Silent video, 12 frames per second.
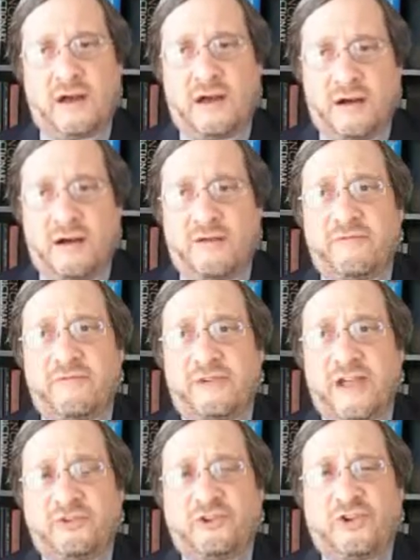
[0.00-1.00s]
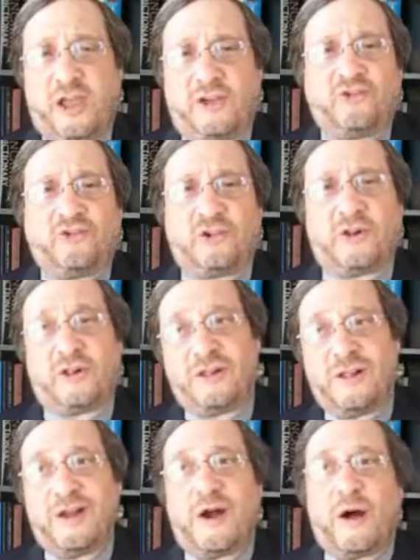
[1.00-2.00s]
of
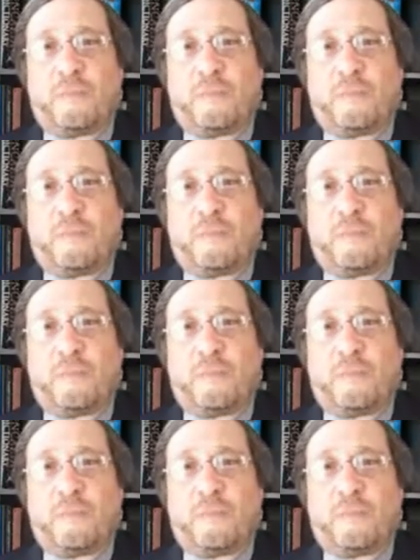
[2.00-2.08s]
educational